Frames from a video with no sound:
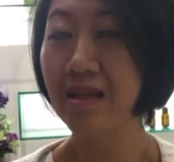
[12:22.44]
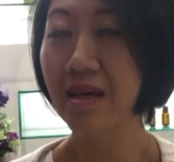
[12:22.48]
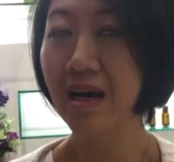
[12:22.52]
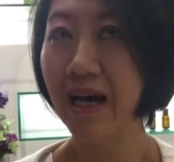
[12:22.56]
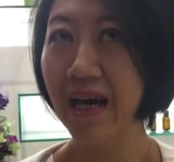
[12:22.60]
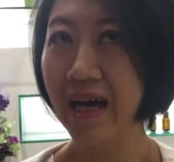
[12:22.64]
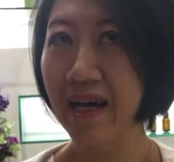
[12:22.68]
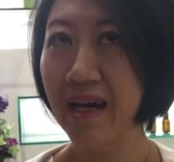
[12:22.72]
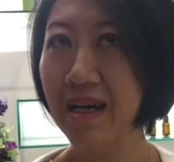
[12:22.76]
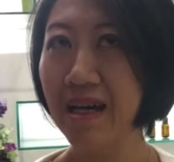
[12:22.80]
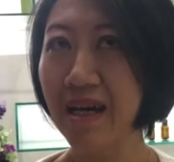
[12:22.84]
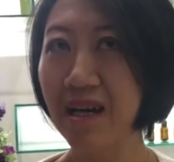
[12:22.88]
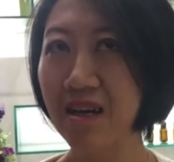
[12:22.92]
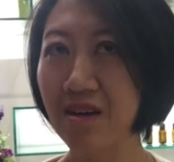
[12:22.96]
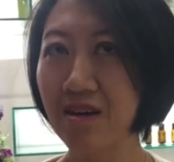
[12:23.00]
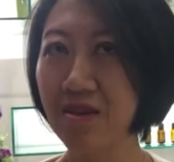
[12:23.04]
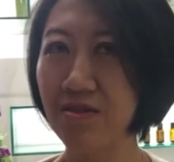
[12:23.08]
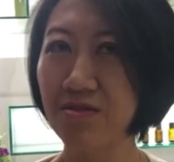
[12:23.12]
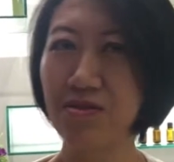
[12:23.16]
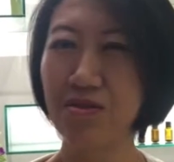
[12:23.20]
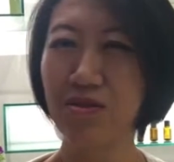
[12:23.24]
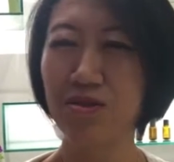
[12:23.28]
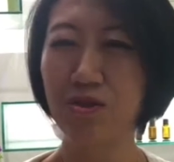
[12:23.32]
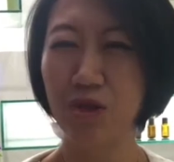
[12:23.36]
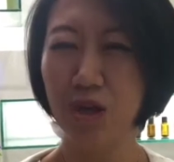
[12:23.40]
I I had kind of
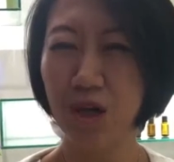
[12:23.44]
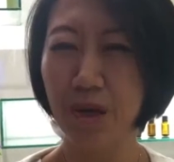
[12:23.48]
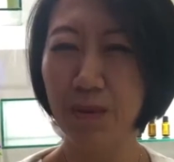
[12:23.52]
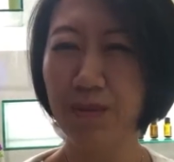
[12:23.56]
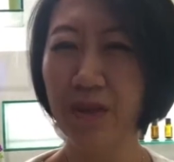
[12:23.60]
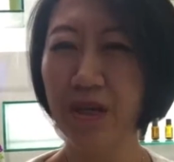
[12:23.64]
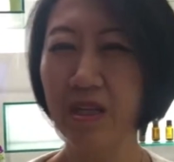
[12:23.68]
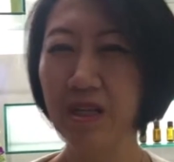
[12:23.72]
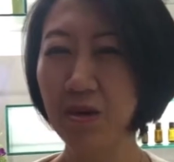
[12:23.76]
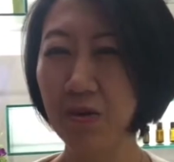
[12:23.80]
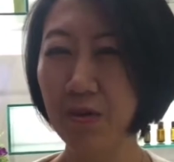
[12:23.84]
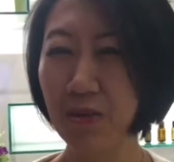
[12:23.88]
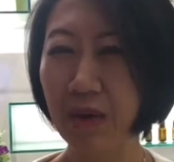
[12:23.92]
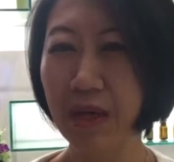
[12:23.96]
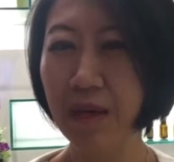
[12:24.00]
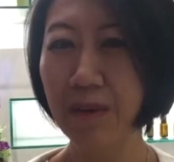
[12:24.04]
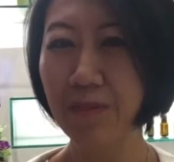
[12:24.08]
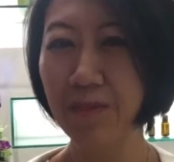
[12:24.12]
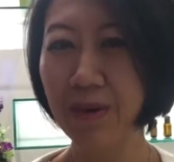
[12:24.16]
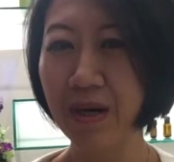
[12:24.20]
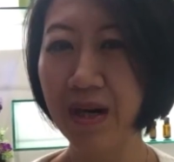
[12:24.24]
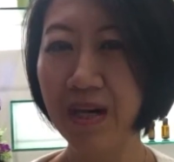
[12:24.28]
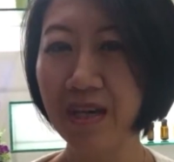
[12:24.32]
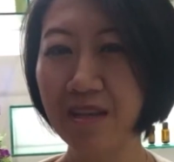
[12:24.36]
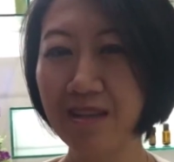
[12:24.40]
stopped in a way,
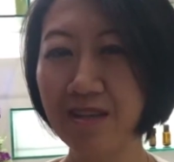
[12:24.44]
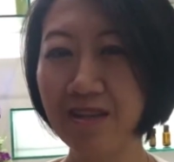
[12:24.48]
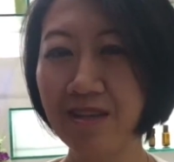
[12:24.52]
but yeah.